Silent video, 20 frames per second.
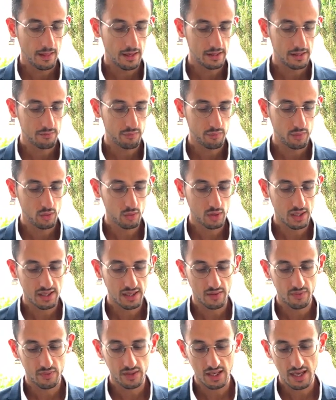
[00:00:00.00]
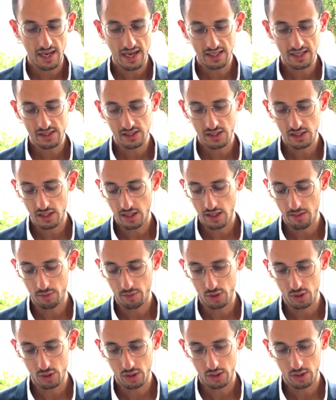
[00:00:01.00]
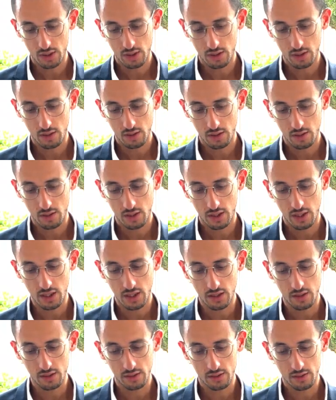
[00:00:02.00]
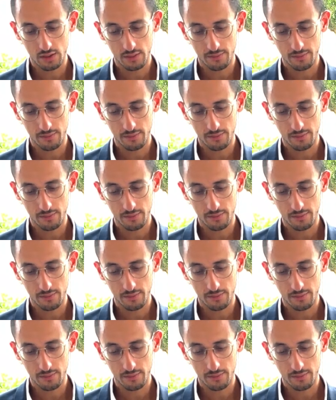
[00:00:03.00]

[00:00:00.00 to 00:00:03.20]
And if we look at the axial imaging here,